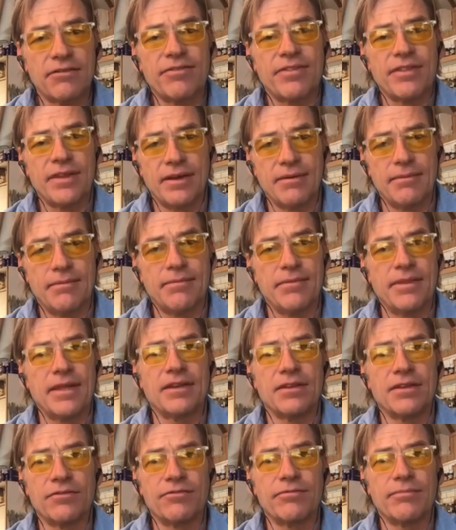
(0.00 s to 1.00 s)
them
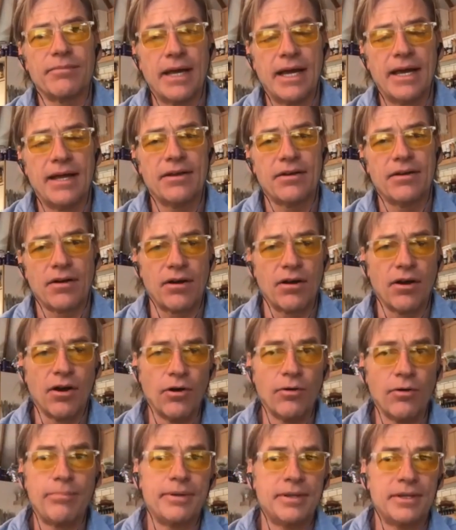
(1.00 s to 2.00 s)
that you've met are
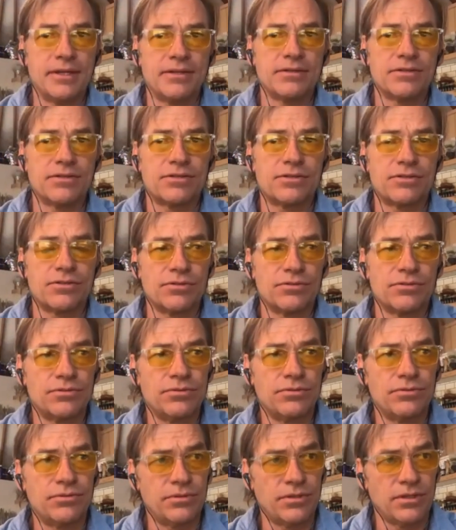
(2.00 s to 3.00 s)
open
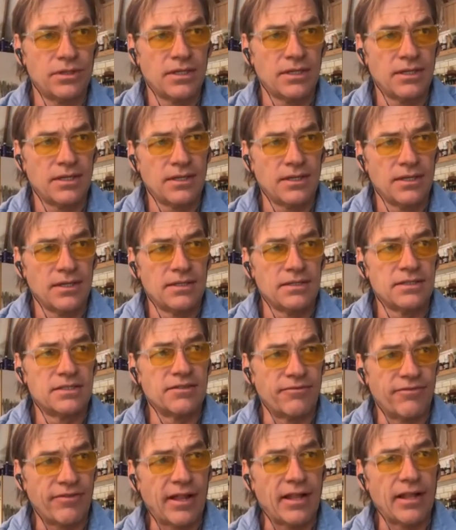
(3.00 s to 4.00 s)
to
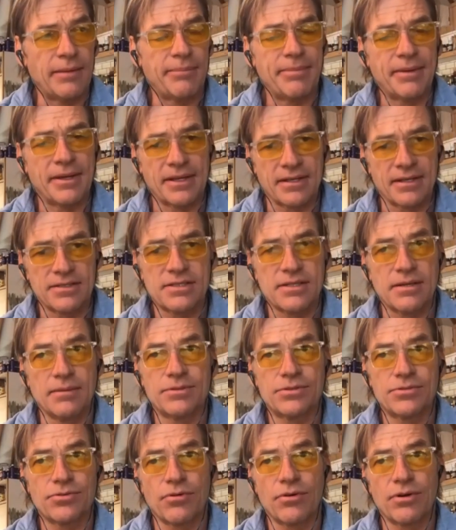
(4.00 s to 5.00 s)
developing some
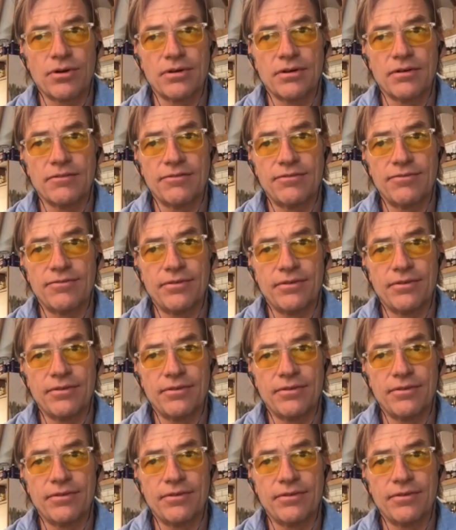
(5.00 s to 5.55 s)
sort of